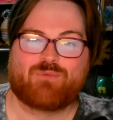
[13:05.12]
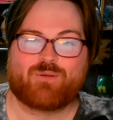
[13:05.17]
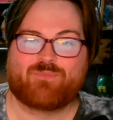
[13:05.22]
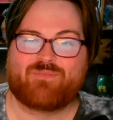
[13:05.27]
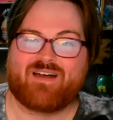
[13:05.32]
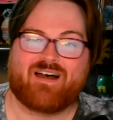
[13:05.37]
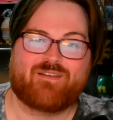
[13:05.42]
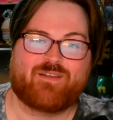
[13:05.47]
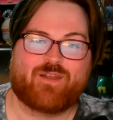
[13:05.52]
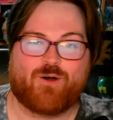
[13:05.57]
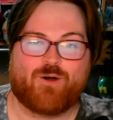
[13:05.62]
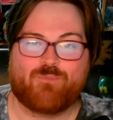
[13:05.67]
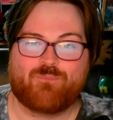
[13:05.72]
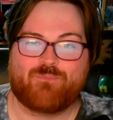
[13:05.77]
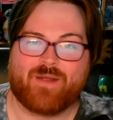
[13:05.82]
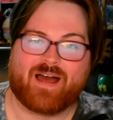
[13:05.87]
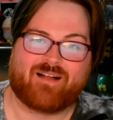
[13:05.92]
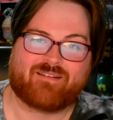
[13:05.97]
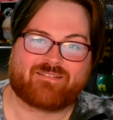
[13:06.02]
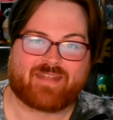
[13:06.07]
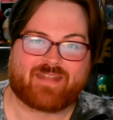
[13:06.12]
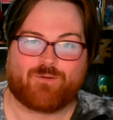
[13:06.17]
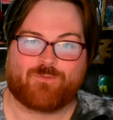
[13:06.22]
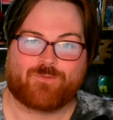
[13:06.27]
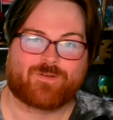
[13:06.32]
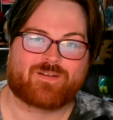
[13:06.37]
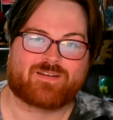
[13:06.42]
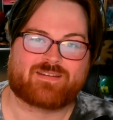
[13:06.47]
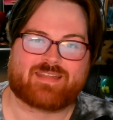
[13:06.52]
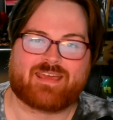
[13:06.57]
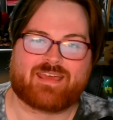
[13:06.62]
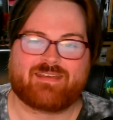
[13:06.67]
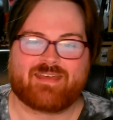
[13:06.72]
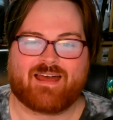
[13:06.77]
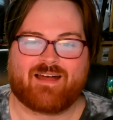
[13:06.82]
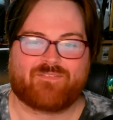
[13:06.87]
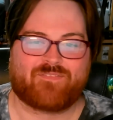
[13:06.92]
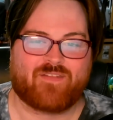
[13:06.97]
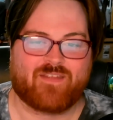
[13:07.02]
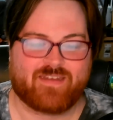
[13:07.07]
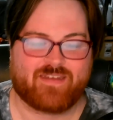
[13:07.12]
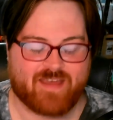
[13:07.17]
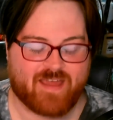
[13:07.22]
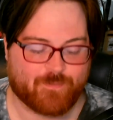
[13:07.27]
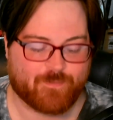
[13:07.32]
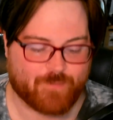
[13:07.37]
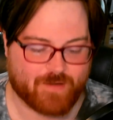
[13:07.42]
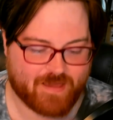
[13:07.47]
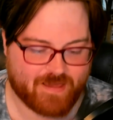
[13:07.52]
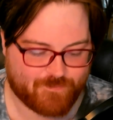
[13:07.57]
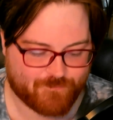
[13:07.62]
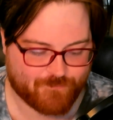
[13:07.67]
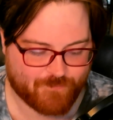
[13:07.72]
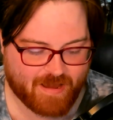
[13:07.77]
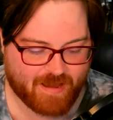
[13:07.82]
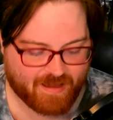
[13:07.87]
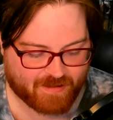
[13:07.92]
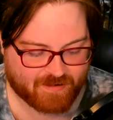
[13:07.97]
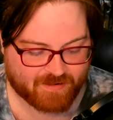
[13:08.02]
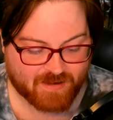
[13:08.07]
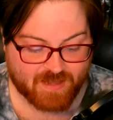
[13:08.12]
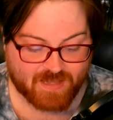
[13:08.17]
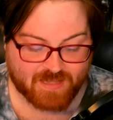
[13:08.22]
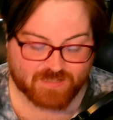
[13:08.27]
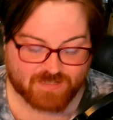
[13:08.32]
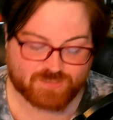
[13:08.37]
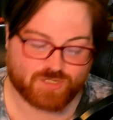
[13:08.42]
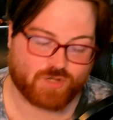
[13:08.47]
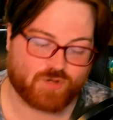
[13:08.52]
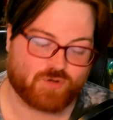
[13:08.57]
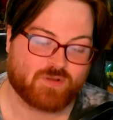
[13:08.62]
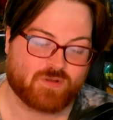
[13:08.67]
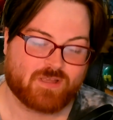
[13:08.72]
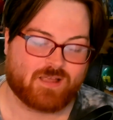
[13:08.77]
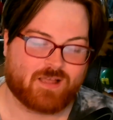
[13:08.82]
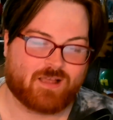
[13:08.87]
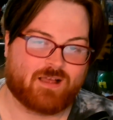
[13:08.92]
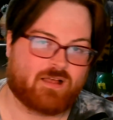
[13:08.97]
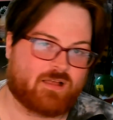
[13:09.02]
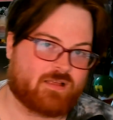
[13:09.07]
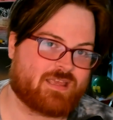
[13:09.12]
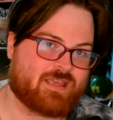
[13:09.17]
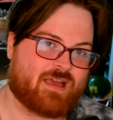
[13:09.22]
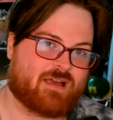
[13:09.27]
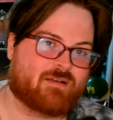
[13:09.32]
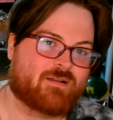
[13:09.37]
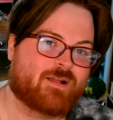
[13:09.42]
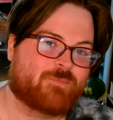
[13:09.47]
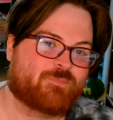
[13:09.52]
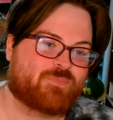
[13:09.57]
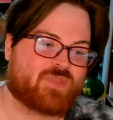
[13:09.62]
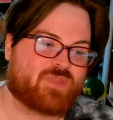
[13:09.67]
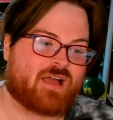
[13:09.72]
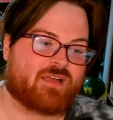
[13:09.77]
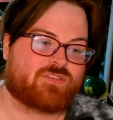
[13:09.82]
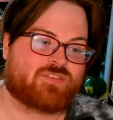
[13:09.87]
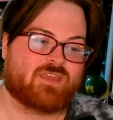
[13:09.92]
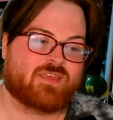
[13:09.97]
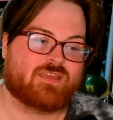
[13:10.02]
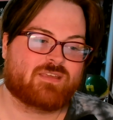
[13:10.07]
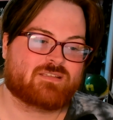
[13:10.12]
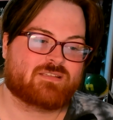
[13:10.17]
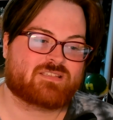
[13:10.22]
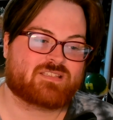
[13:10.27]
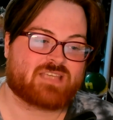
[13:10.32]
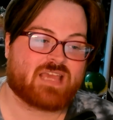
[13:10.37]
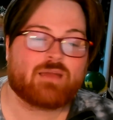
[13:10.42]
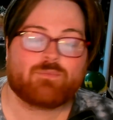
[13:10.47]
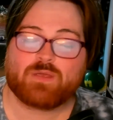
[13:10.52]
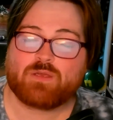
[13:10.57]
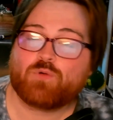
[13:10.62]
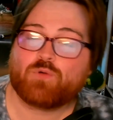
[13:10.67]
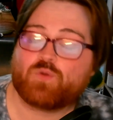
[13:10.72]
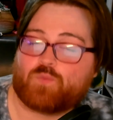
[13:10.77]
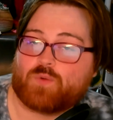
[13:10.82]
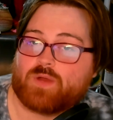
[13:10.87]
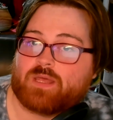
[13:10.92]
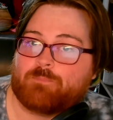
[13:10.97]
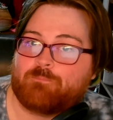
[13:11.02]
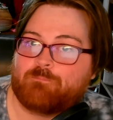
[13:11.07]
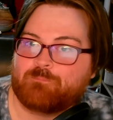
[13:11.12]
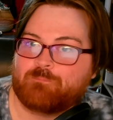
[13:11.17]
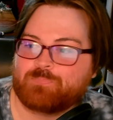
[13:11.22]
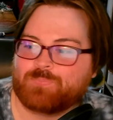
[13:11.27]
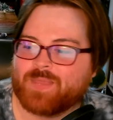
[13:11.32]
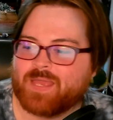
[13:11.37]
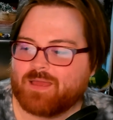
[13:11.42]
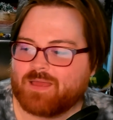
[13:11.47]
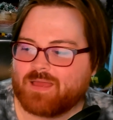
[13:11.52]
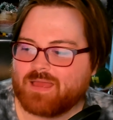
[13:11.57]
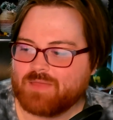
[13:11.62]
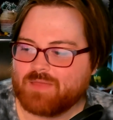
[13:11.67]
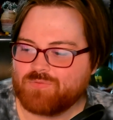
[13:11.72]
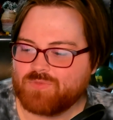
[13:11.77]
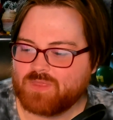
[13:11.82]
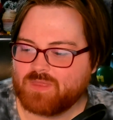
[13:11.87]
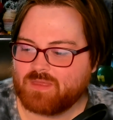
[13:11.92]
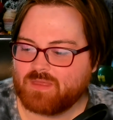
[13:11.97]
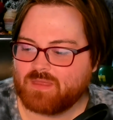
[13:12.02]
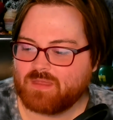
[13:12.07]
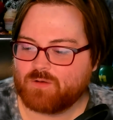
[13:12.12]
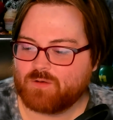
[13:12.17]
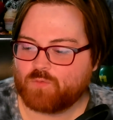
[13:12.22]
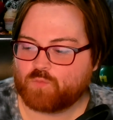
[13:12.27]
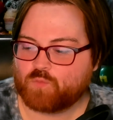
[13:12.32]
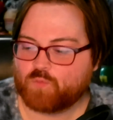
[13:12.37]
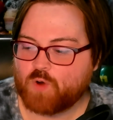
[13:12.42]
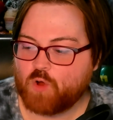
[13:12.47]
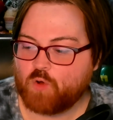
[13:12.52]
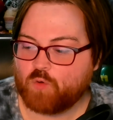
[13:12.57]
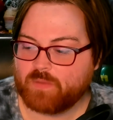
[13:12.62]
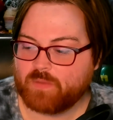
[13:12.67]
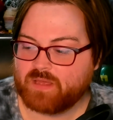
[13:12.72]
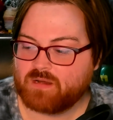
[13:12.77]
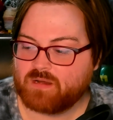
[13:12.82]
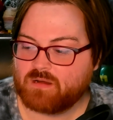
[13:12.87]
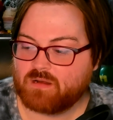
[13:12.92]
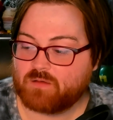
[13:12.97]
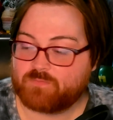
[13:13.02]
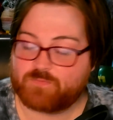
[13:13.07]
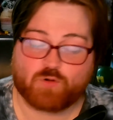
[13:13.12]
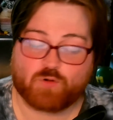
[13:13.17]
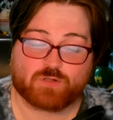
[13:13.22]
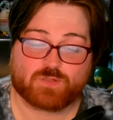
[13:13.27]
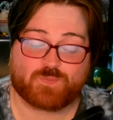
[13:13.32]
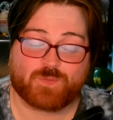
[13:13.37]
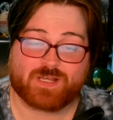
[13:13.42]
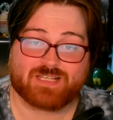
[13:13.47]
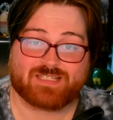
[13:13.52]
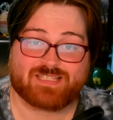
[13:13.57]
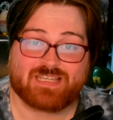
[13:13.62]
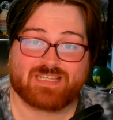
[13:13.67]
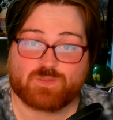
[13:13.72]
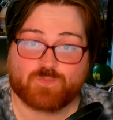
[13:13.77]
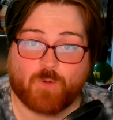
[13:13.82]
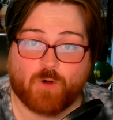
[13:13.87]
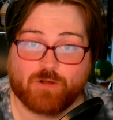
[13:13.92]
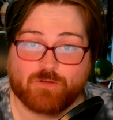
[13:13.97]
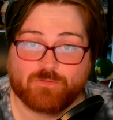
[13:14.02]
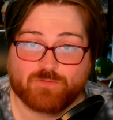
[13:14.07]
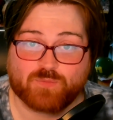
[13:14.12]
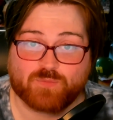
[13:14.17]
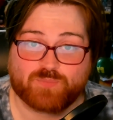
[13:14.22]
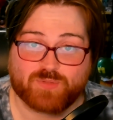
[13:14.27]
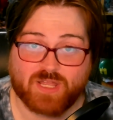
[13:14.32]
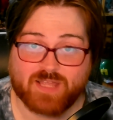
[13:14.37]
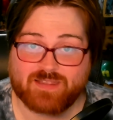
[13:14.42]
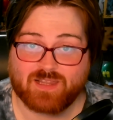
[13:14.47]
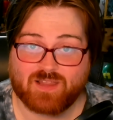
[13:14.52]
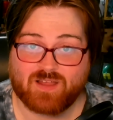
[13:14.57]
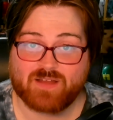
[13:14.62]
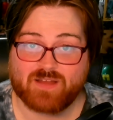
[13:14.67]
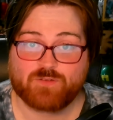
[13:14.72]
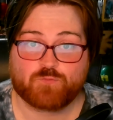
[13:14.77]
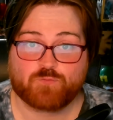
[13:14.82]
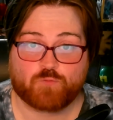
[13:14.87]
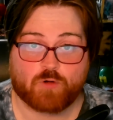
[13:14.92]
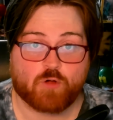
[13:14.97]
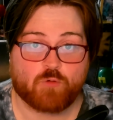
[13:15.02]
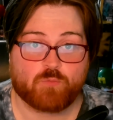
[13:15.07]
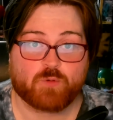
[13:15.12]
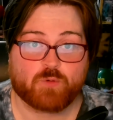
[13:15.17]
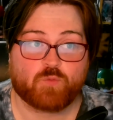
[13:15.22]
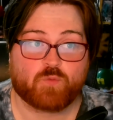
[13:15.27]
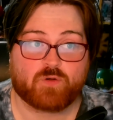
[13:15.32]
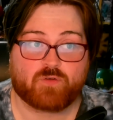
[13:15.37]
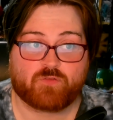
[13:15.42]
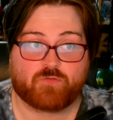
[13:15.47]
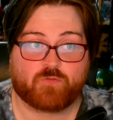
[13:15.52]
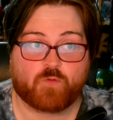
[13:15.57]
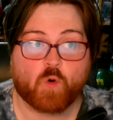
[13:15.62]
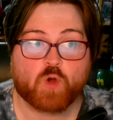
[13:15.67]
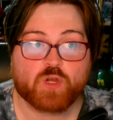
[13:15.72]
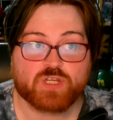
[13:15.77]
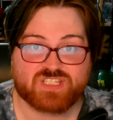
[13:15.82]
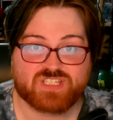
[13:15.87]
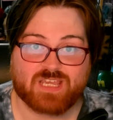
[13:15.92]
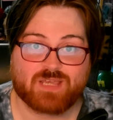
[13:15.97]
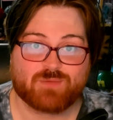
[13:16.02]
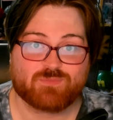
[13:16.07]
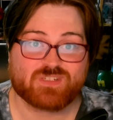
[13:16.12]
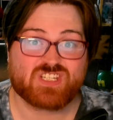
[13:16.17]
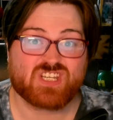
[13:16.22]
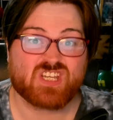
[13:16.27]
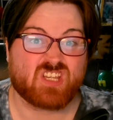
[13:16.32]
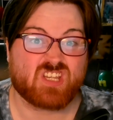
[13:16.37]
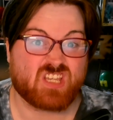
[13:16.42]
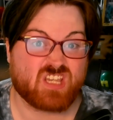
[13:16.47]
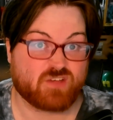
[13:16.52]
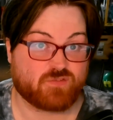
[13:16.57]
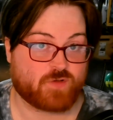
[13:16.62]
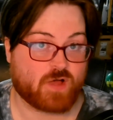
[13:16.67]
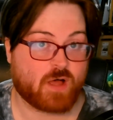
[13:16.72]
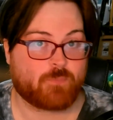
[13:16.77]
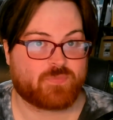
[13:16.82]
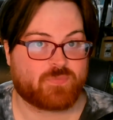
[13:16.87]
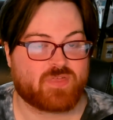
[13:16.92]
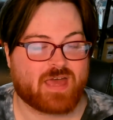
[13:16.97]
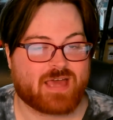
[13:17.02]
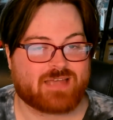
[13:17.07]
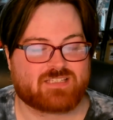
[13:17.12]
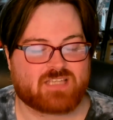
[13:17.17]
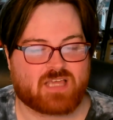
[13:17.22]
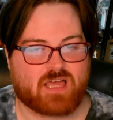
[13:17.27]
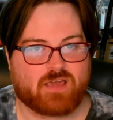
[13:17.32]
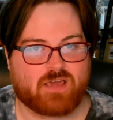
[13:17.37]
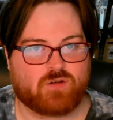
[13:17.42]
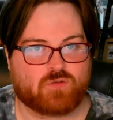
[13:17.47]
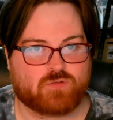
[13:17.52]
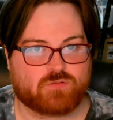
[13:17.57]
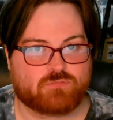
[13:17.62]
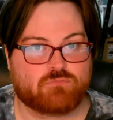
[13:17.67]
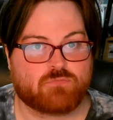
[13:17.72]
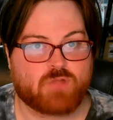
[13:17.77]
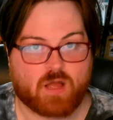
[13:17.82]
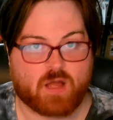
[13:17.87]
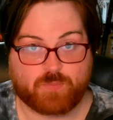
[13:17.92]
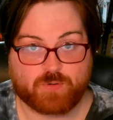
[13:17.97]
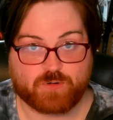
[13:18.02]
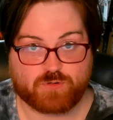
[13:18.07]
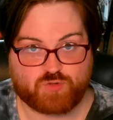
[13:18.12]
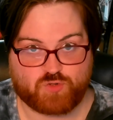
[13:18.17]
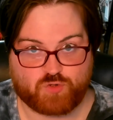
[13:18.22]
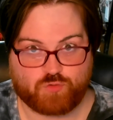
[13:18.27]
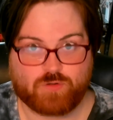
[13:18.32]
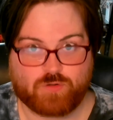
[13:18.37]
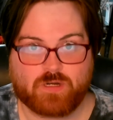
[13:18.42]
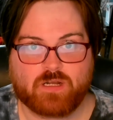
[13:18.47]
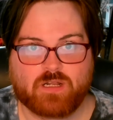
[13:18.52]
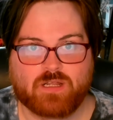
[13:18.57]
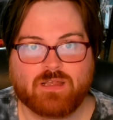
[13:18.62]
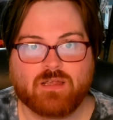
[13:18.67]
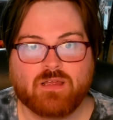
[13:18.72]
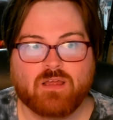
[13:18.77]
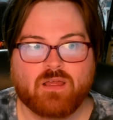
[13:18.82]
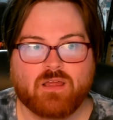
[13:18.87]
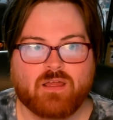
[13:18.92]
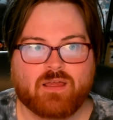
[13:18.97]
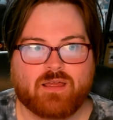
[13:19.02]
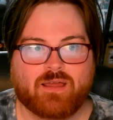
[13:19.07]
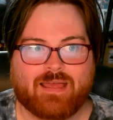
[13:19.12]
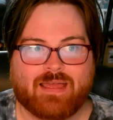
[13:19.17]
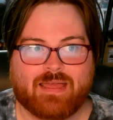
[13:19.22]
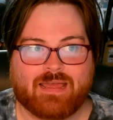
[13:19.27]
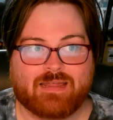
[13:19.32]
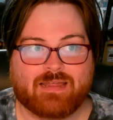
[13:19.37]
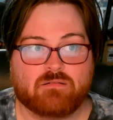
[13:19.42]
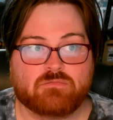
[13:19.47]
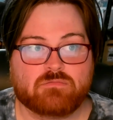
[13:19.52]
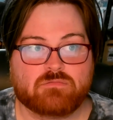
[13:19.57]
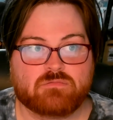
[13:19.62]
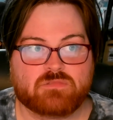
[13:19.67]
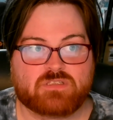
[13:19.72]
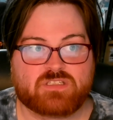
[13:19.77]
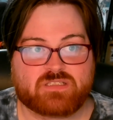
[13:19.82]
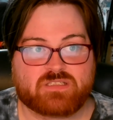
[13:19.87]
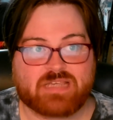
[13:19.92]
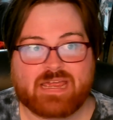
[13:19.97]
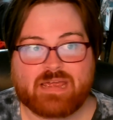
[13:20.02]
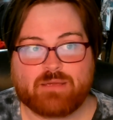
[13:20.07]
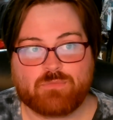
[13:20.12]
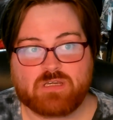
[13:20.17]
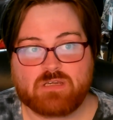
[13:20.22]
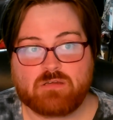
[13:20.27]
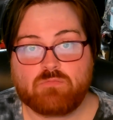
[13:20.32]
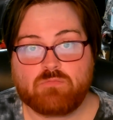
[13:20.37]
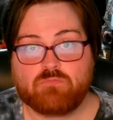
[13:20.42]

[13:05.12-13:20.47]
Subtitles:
about no belt. I want to take out the damn Hitman. So, yeah, I think Sami would win. And then Roman, of course, because he's part of the bloodline, Roman would force him to give up that title opportunity. And Sami,